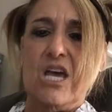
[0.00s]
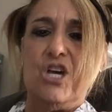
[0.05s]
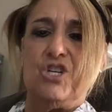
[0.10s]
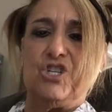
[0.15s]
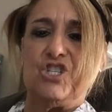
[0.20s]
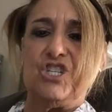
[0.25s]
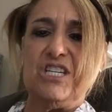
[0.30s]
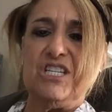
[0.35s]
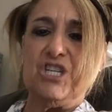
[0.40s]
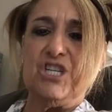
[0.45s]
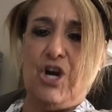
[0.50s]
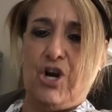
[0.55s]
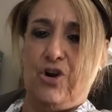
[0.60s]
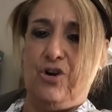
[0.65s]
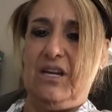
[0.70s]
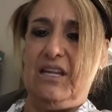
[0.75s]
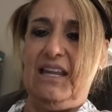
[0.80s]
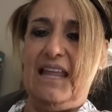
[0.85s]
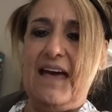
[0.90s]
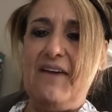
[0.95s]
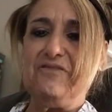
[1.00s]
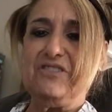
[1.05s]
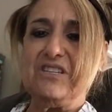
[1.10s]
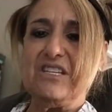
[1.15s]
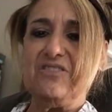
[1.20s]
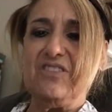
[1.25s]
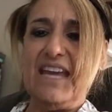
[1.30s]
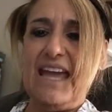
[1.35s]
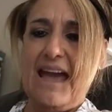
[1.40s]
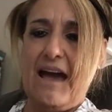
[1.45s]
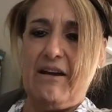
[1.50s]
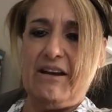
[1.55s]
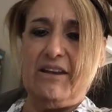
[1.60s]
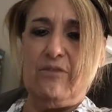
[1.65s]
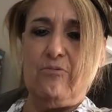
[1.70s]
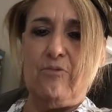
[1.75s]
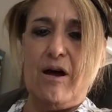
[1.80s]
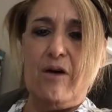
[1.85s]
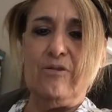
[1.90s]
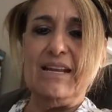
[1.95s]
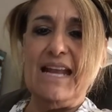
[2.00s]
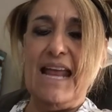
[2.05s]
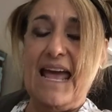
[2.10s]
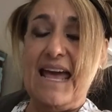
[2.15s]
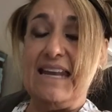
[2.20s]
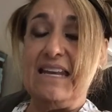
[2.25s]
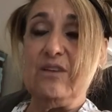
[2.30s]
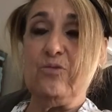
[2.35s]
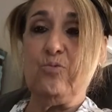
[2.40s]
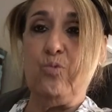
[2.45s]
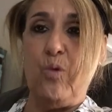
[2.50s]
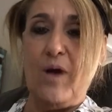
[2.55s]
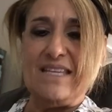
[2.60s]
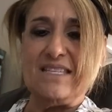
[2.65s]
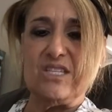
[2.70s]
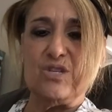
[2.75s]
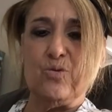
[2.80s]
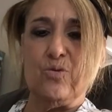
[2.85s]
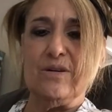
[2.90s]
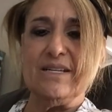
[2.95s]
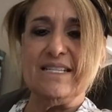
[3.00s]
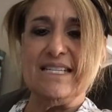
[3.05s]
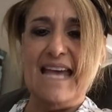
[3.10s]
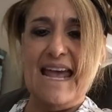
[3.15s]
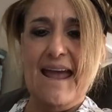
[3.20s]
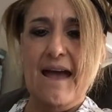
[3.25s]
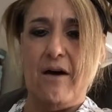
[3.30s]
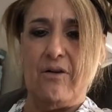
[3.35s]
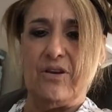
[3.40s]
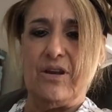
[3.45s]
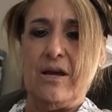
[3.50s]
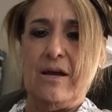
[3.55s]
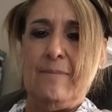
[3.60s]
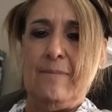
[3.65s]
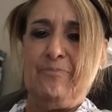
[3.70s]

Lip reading: She turned left at the county road and headed west toward town.